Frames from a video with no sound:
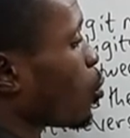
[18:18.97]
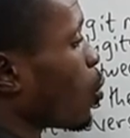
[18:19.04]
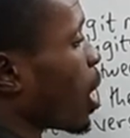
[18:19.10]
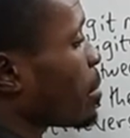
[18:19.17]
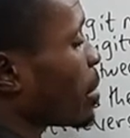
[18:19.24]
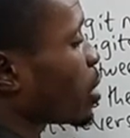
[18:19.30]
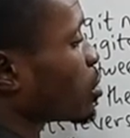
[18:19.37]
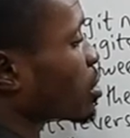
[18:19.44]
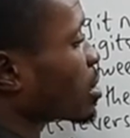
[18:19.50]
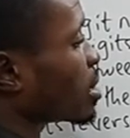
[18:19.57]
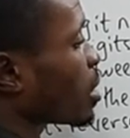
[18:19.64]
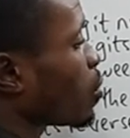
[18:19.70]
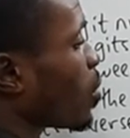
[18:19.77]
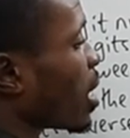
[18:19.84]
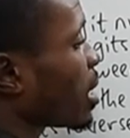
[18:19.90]
Y minus
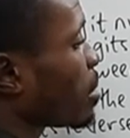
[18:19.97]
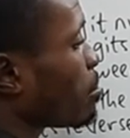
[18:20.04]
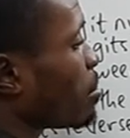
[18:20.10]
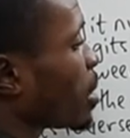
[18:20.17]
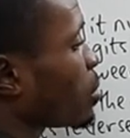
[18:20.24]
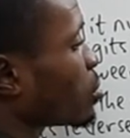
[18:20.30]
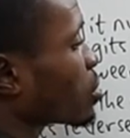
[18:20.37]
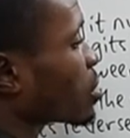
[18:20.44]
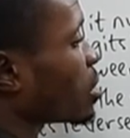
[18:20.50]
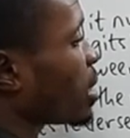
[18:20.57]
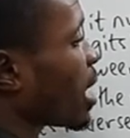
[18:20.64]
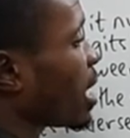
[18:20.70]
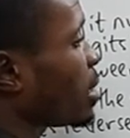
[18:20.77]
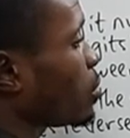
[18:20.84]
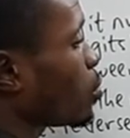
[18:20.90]
10y minus
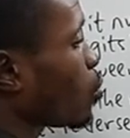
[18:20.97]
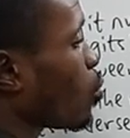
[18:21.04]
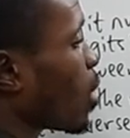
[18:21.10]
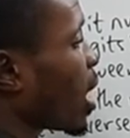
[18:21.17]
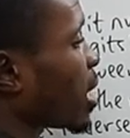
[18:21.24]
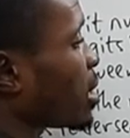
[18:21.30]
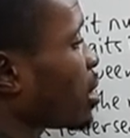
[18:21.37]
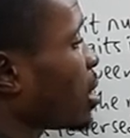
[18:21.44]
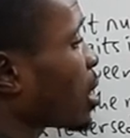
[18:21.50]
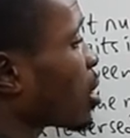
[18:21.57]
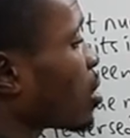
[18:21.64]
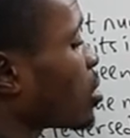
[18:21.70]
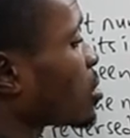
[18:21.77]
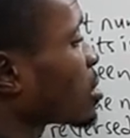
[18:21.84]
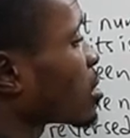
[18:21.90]
9y
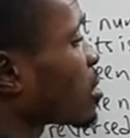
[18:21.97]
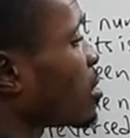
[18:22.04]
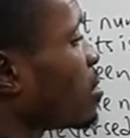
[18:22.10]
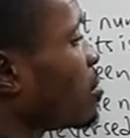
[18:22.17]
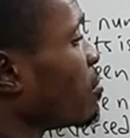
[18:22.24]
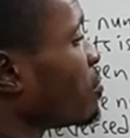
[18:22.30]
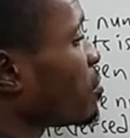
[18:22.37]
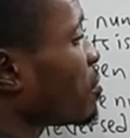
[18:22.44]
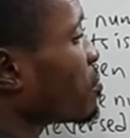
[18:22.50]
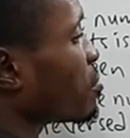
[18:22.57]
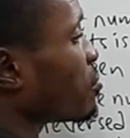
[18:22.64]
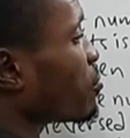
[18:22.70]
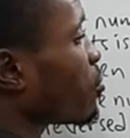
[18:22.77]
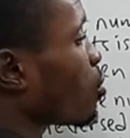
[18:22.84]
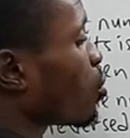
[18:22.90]
equals
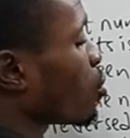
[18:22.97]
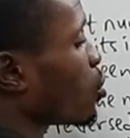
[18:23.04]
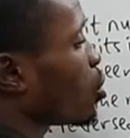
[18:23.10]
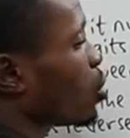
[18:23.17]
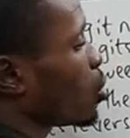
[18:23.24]
54.